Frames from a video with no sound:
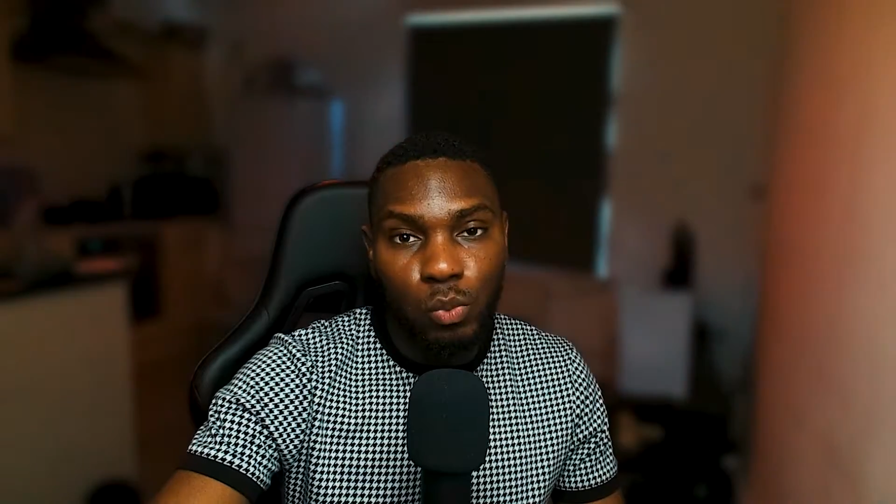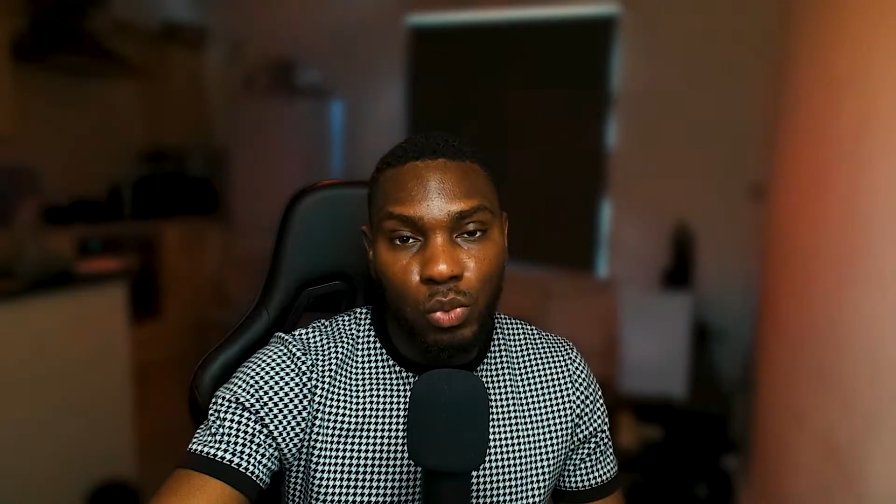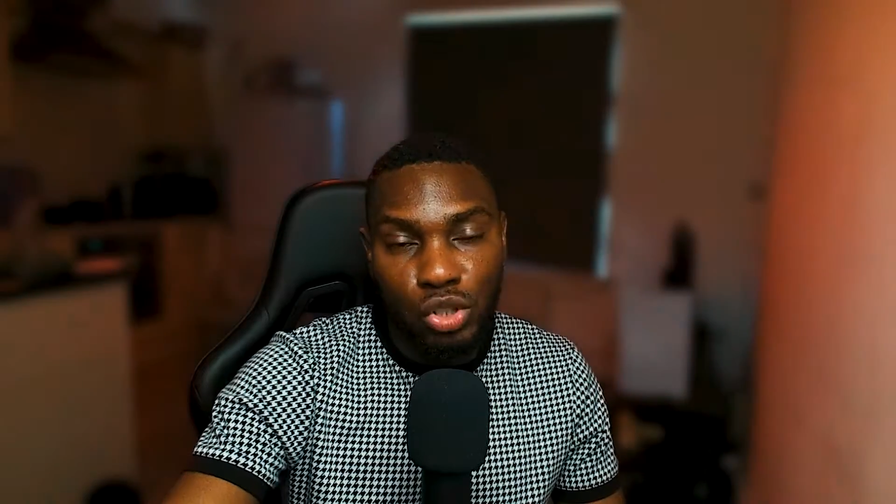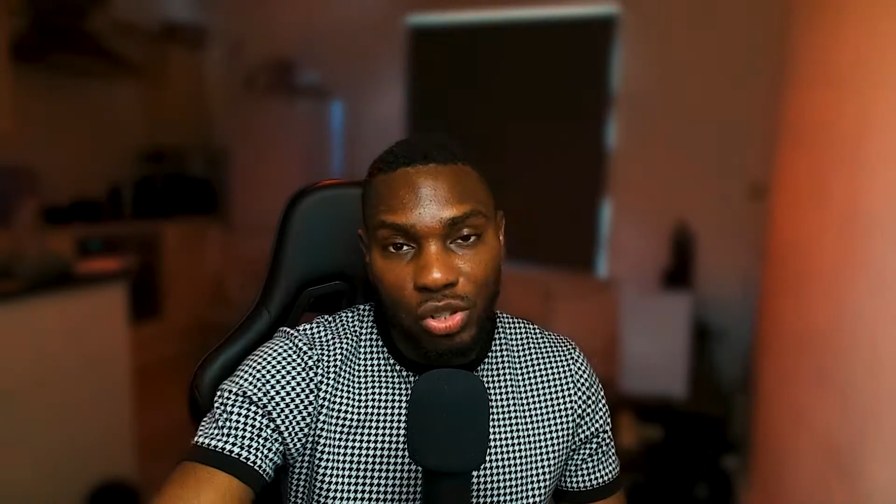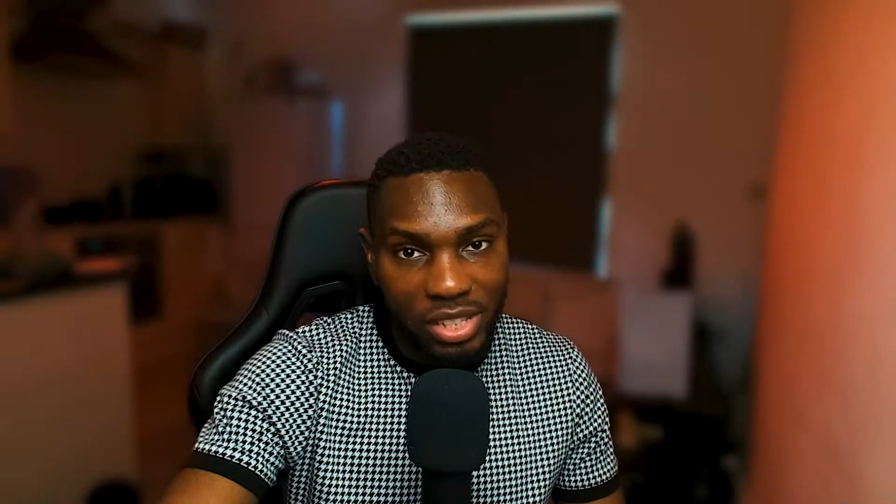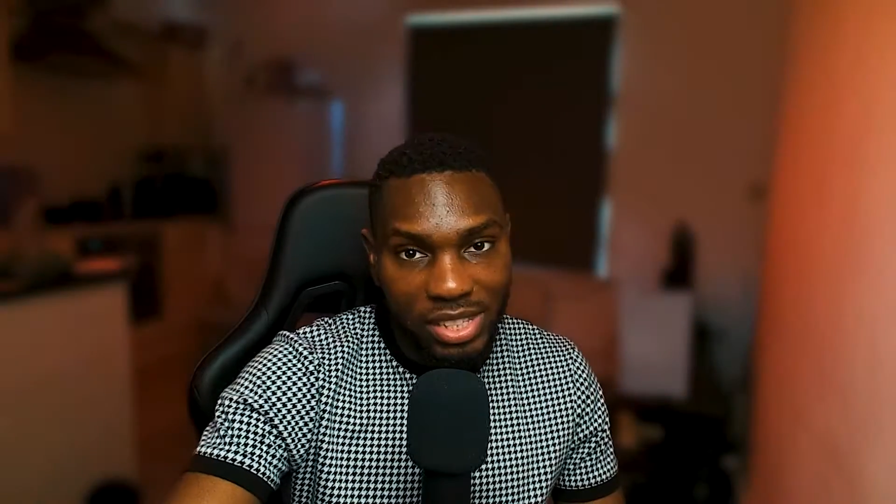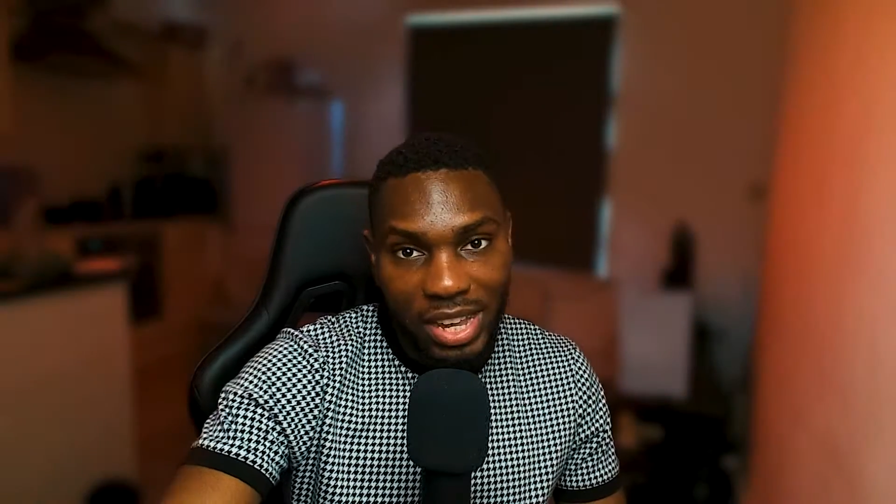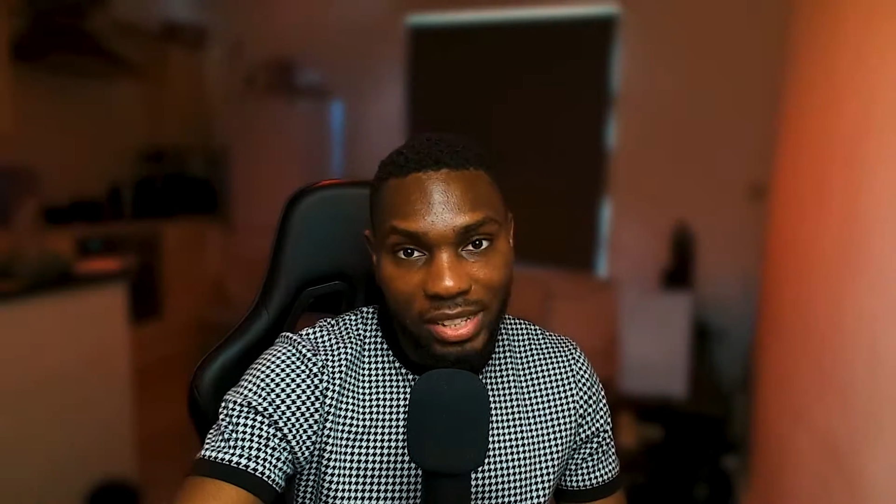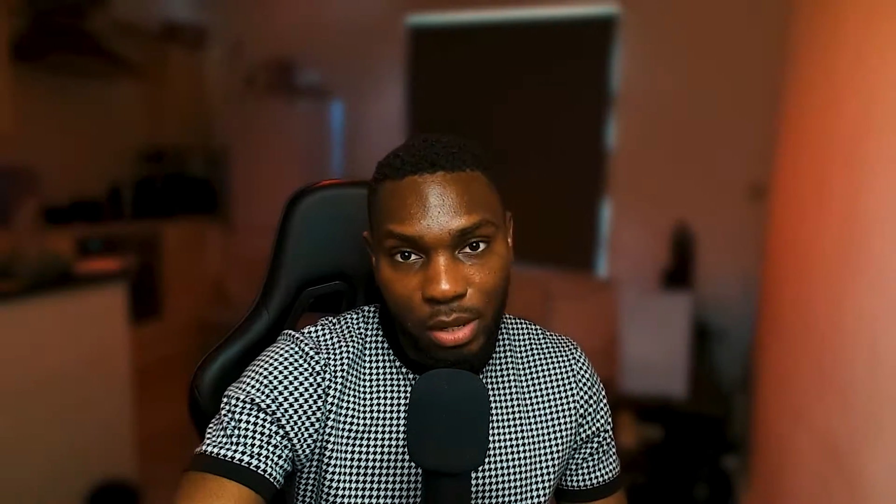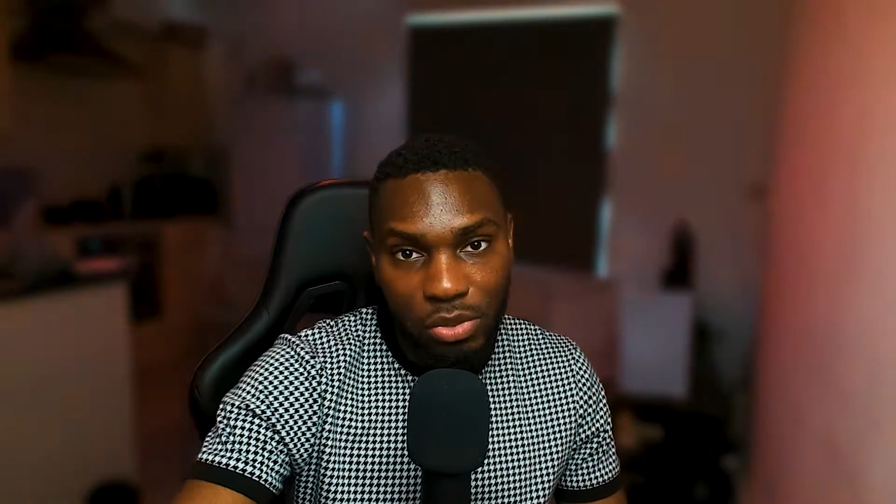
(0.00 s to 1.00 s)
with just the
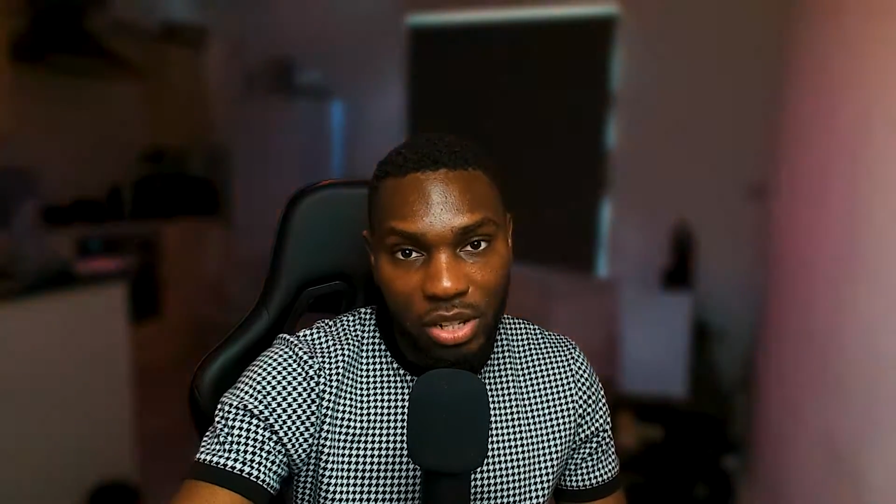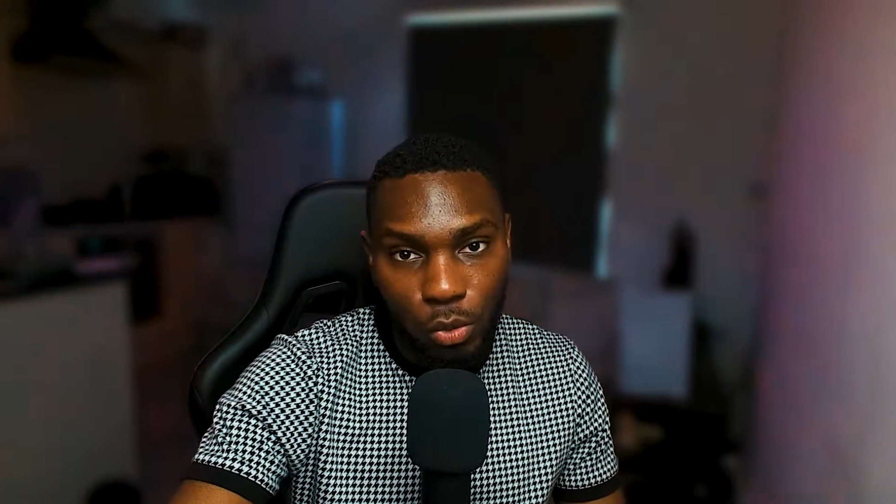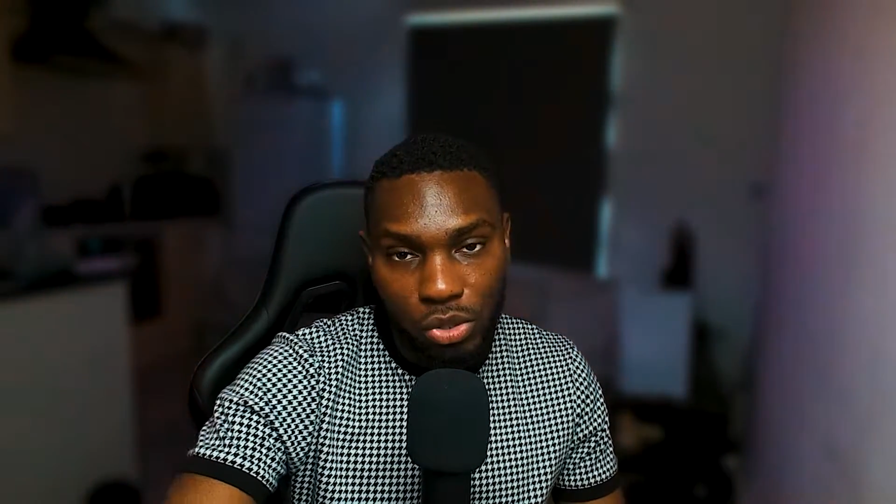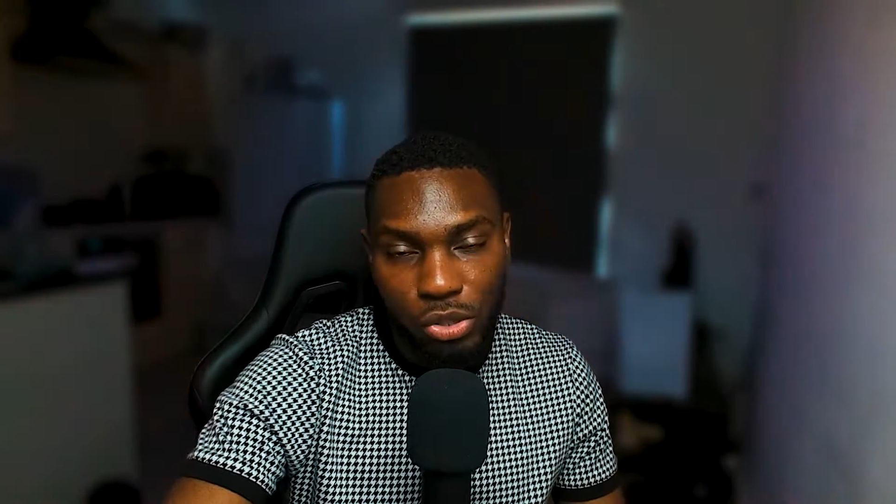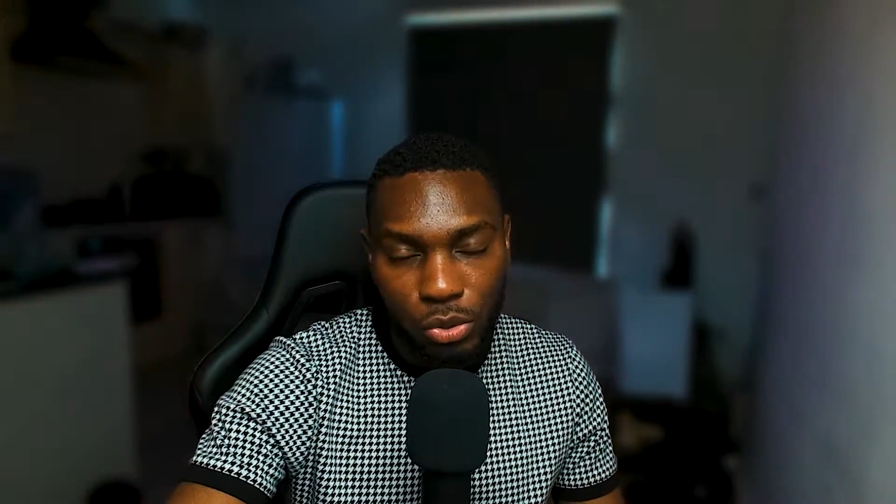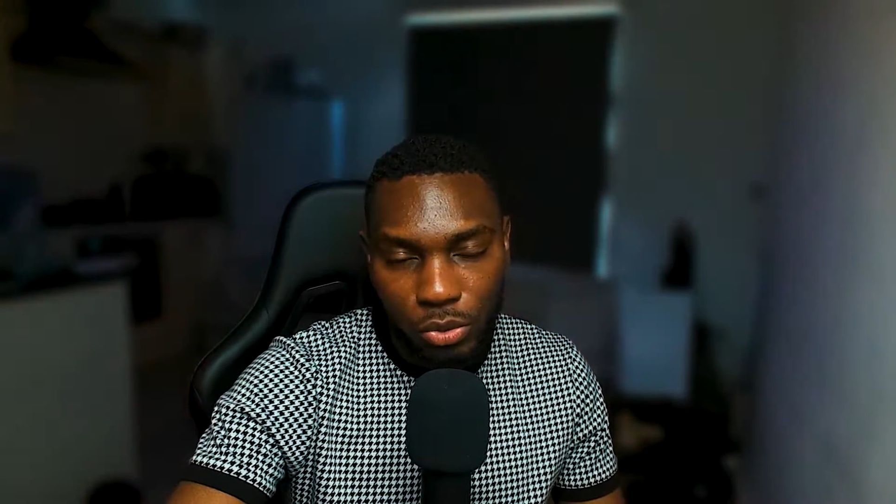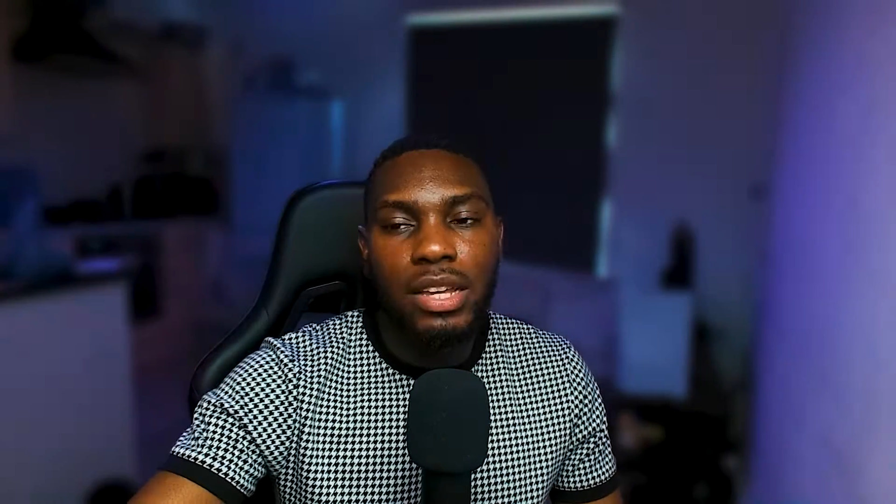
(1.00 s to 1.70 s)
tech demo that was shown.